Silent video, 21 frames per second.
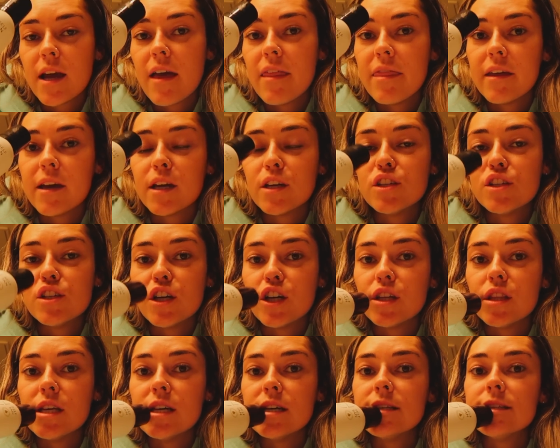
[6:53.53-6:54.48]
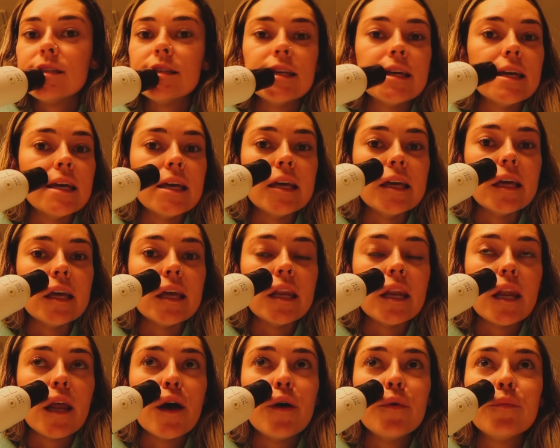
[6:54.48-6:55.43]
I think I shared this
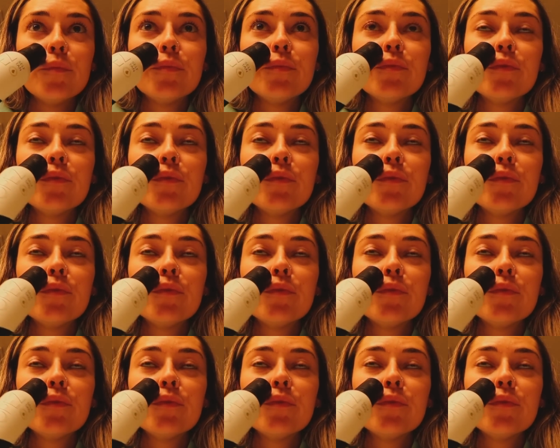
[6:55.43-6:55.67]
in